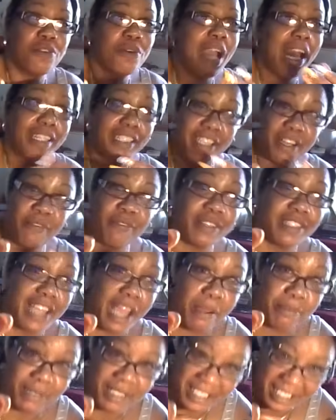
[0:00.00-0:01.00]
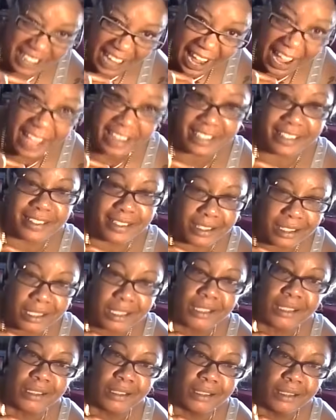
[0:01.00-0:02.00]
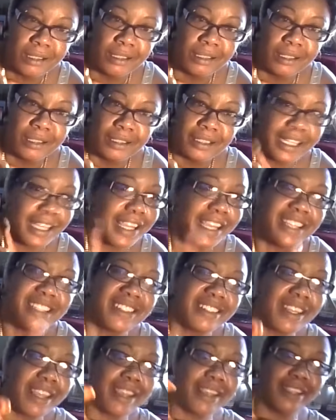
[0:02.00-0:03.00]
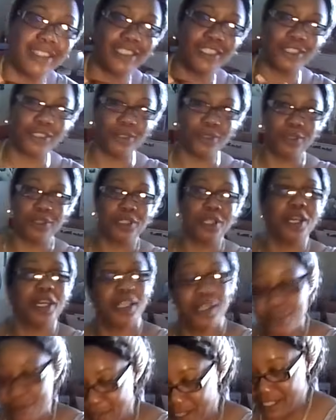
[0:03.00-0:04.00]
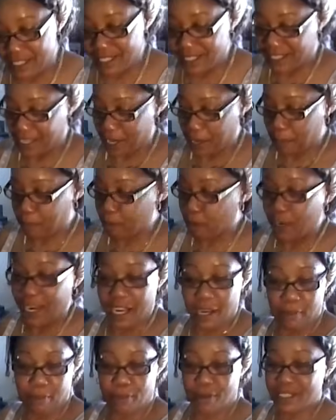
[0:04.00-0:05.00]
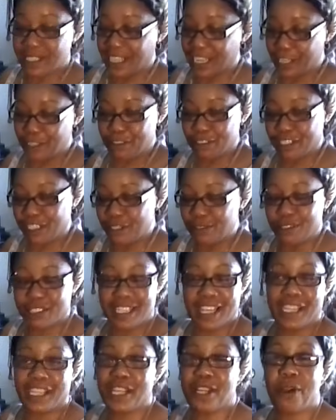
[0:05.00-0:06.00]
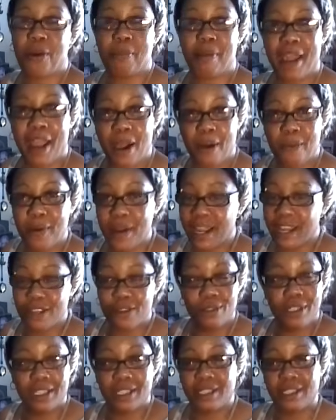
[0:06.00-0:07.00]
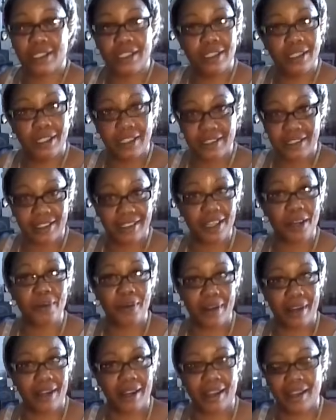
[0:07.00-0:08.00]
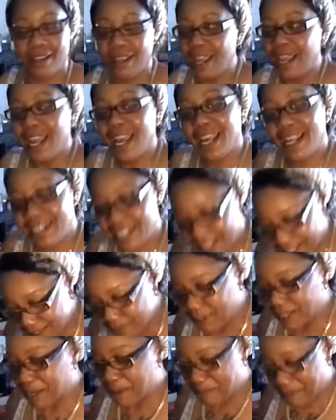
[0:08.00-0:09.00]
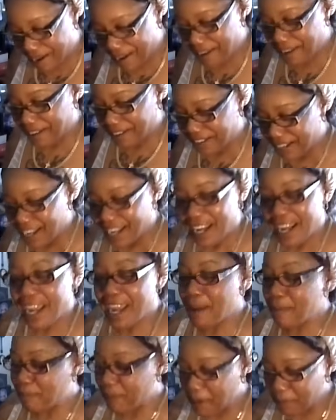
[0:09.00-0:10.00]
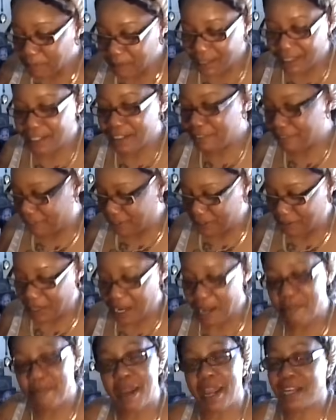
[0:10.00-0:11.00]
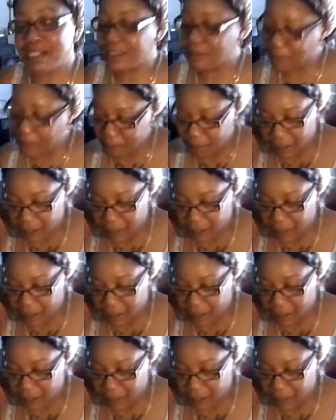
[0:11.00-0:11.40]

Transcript: got a different type of status, they can't stand you. Yeah, you in this Emperor, Empress energy, you standing in your power, and you looking good. Okay? And that's why they mad. And people love you. They mad because people